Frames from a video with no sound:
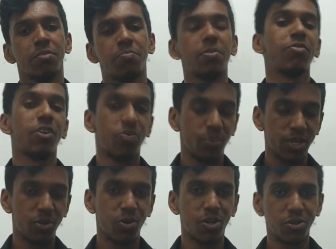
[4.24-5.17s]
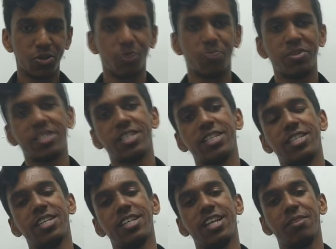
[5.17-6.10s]
Before we go on to our
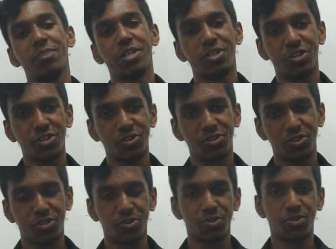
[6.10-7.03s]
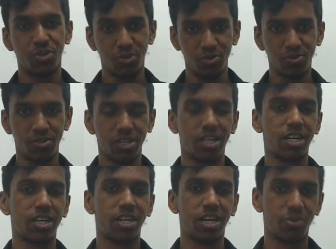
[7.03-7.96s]
presentation, let me introduce to you
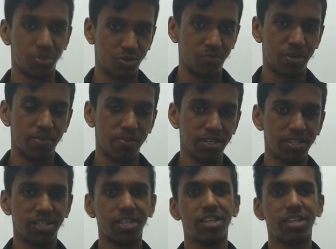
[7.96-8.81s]
our group members.